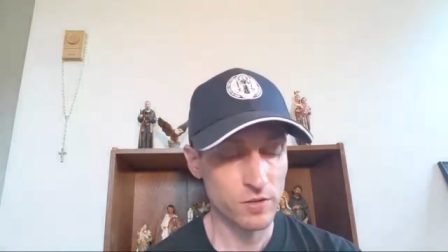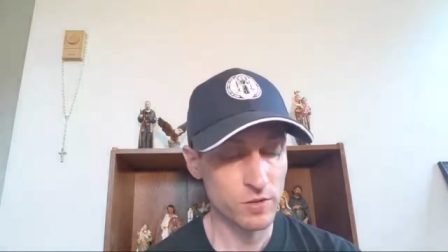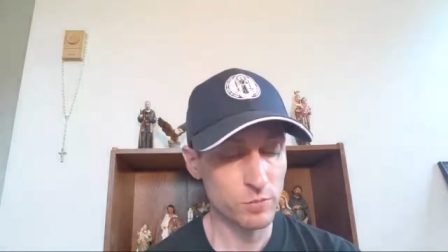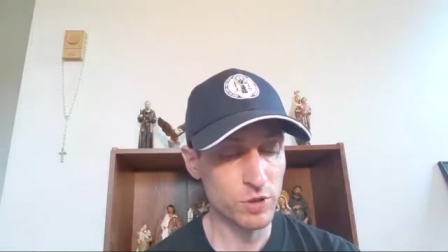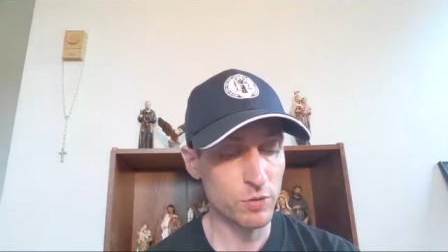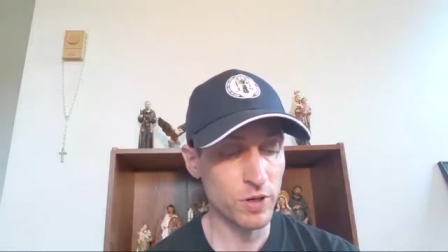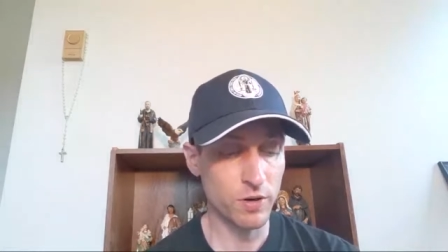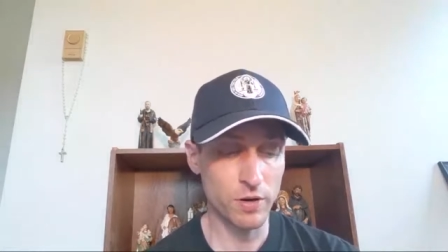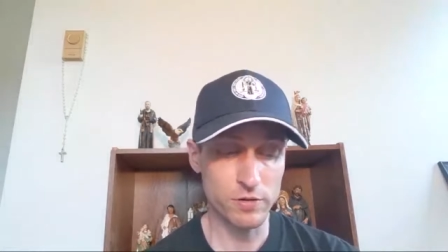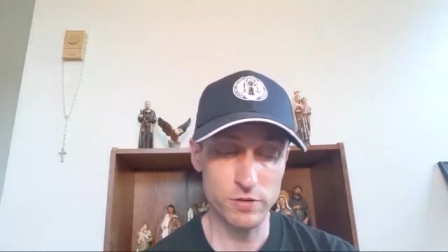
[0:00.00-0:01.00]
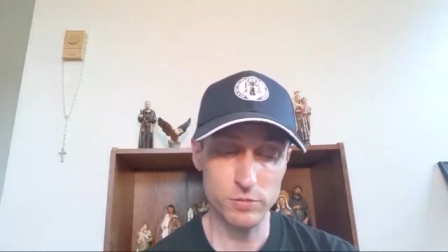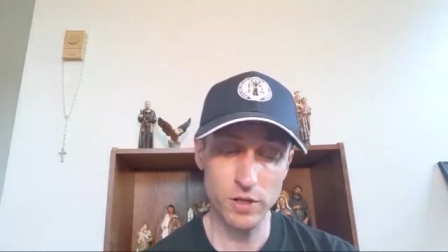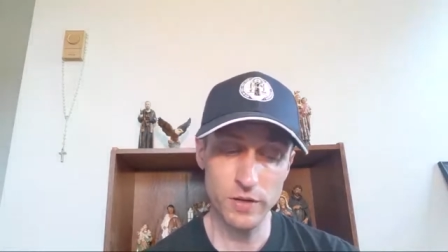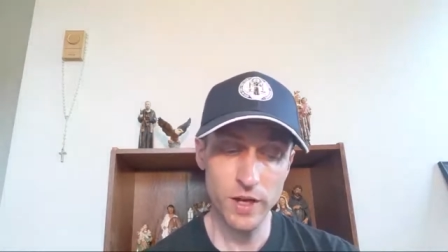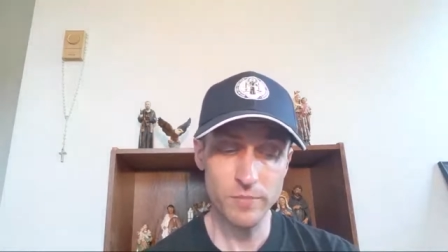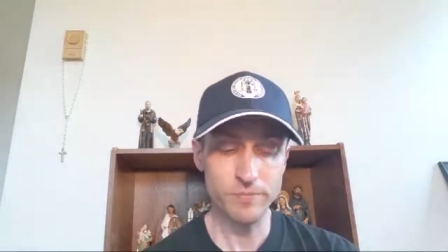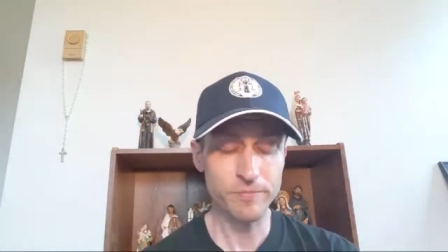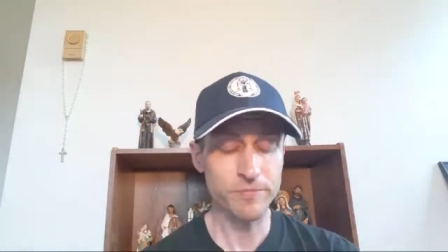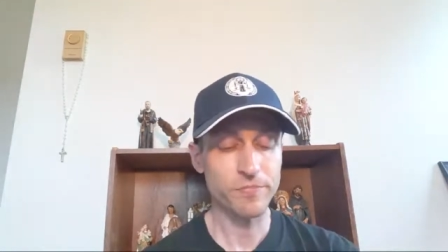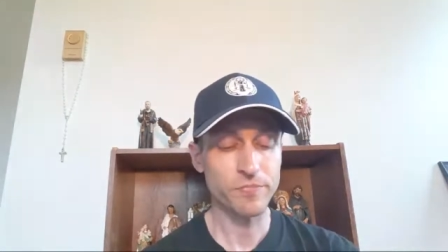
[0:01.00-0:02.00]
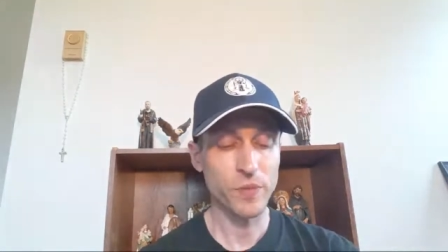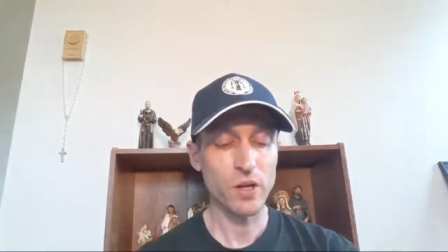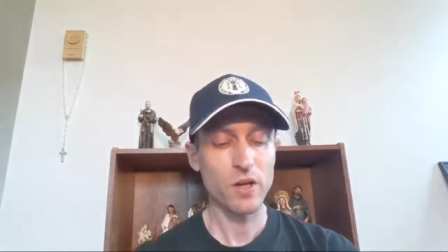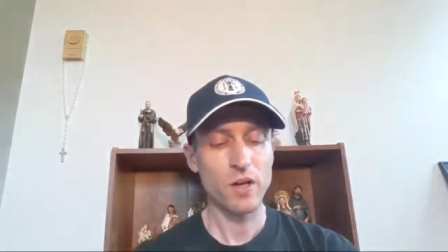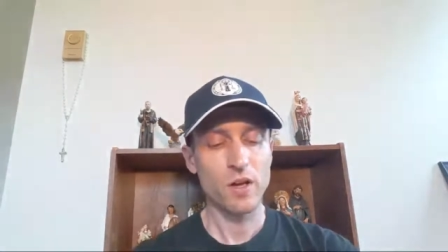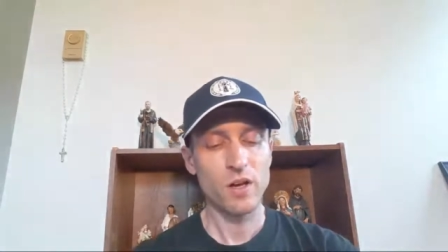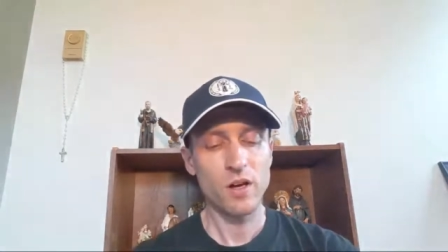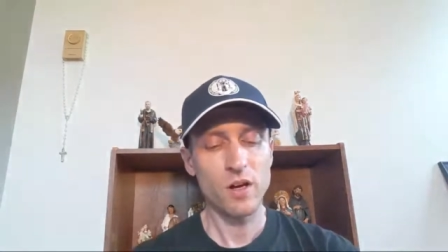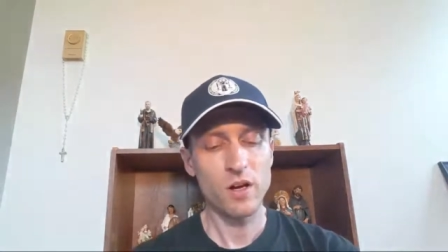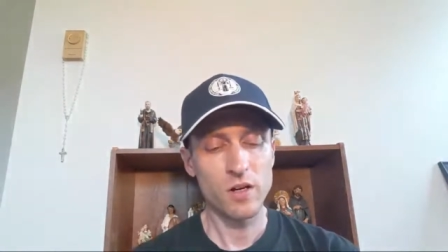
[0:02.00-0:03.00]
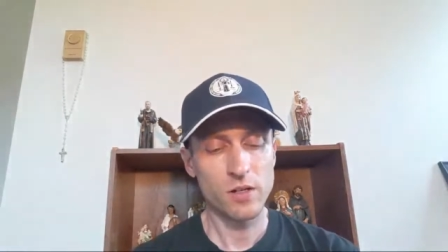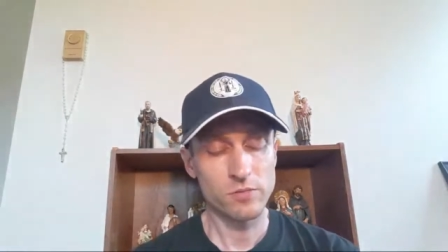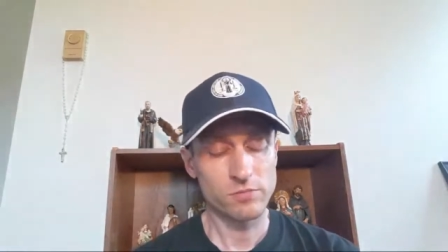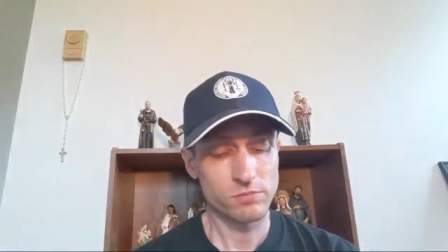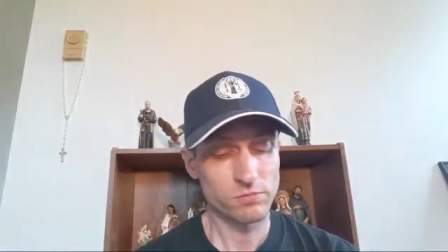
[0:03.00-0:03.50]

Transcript: to be quite honest about that. Um,